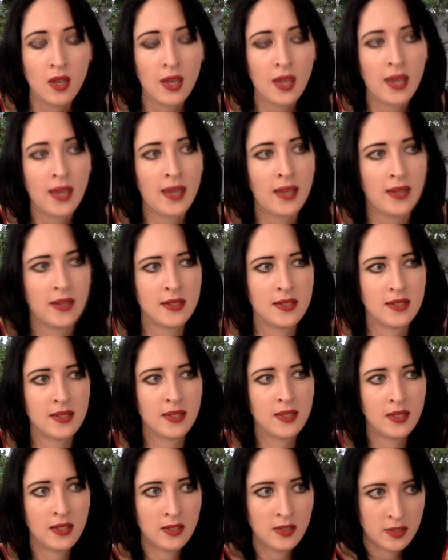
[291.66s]
And
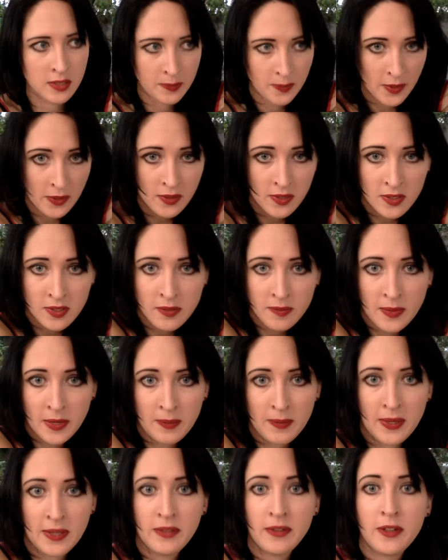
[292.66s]
he spoke to my
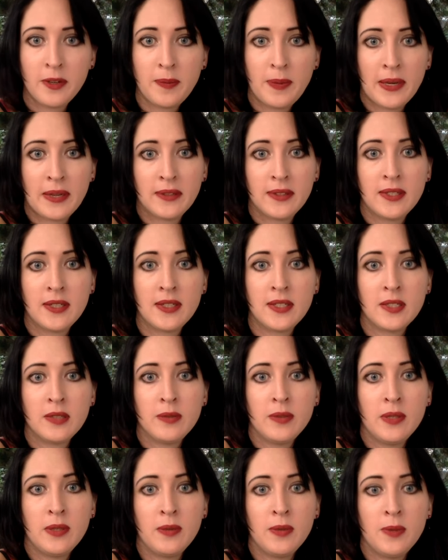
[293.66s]
mother about this.
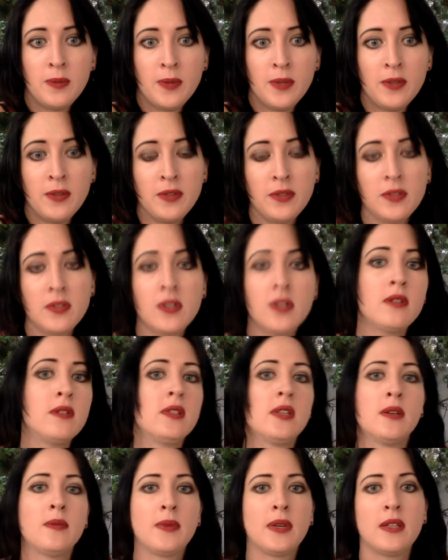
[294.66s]
We both
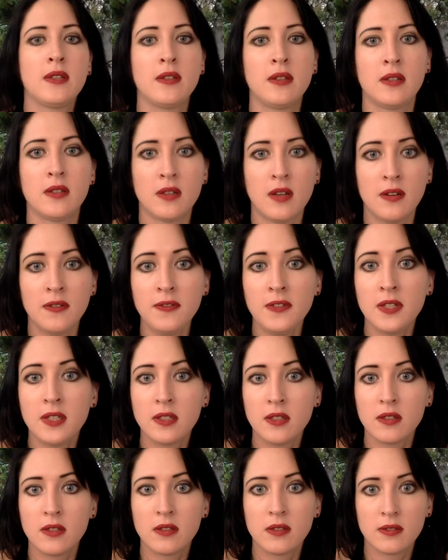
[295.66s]
told our mother often,
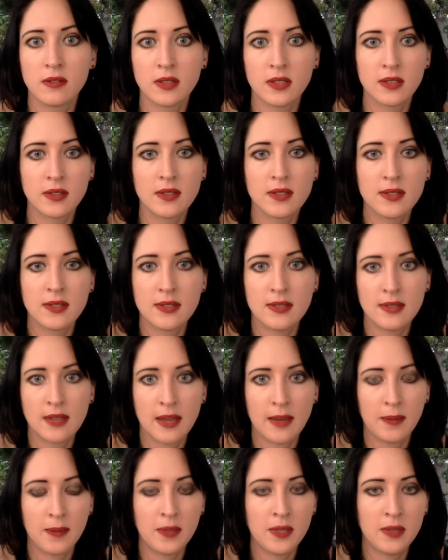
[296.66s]
this is
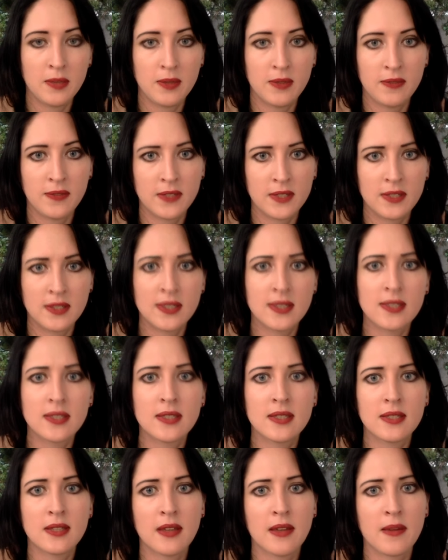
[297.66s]
happening, we feel
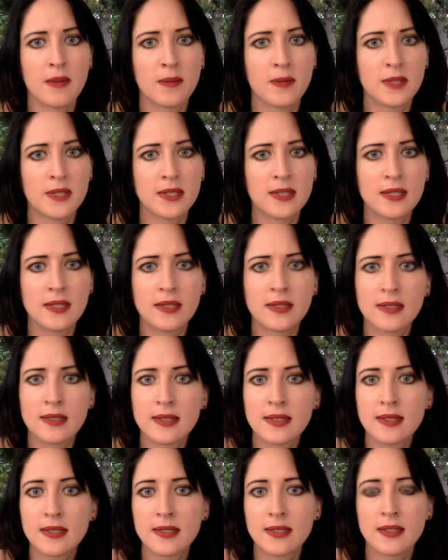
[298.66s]
this, we're seeing
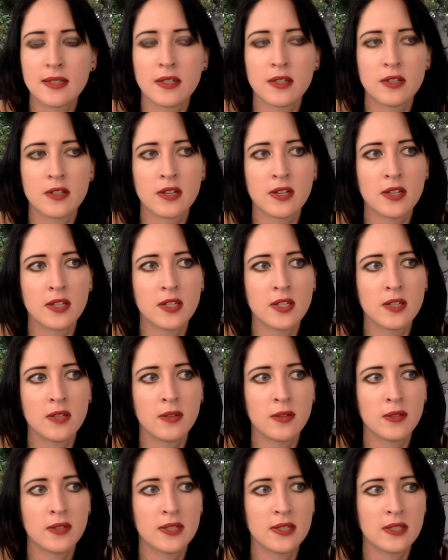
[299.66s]
this, etc. And she
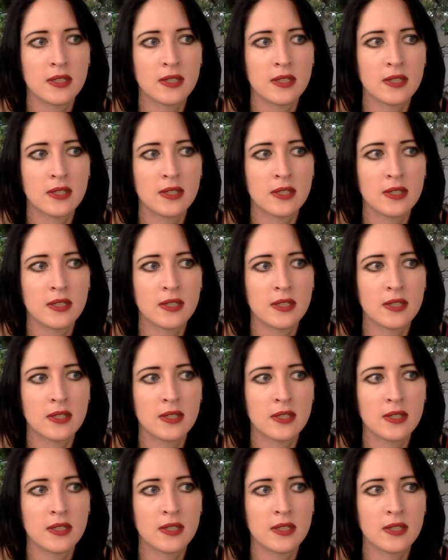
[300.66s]
would always